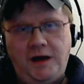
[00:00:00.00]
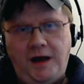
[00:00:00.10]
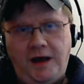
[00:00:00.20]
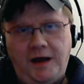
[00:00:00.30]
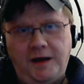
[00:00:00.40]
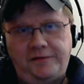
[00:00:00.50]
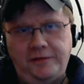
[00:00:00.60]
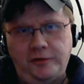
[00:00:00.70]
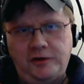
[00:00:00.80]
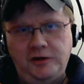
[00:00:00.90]
And
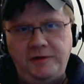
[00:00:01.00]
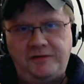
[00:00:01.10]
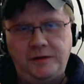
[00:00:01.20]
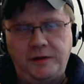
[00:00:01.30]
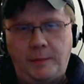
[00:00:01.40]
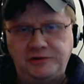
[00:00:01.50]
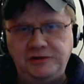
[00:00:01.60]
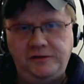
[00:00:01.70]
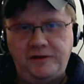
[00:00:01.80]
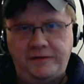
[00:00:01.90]
so there could be some
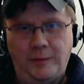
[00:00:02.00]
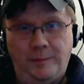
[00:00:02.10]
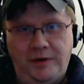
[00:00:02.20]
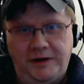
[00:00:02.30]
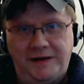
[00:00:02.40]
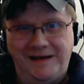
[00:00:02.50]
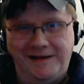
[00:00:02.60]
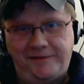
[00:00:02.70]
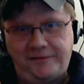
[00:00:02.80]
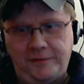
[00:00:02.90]
opportunity there. But again,
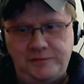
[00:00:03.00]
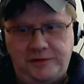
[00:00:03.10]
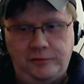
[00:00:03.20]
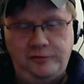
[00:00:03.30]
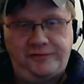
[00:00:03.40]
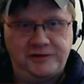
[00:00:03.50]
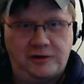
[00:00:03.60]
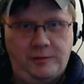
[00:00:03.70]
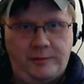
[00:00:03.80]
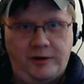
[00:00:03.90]
it's, you know, who's the
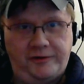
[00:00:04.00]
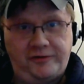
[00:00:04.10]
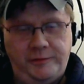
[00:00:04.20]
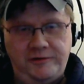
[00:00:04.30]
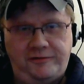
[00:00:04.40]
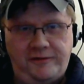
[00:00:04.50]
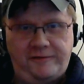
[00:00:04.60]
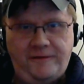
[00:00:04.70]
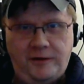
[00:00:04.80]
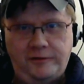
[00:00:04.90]
target market that's going to be using these
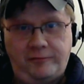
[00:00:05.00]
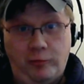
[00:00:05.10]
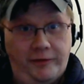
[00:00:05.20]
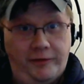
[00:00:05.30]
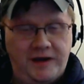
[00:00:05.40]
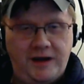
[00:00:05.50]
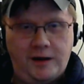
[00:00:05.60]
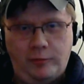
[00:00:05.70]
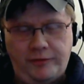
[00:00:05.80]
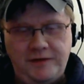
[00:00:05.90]
phones? Will they
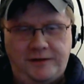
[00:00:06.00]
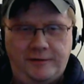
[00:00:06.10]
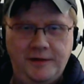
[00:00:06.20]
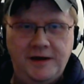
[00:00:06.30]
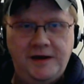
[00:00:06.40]
care? Will they, you know?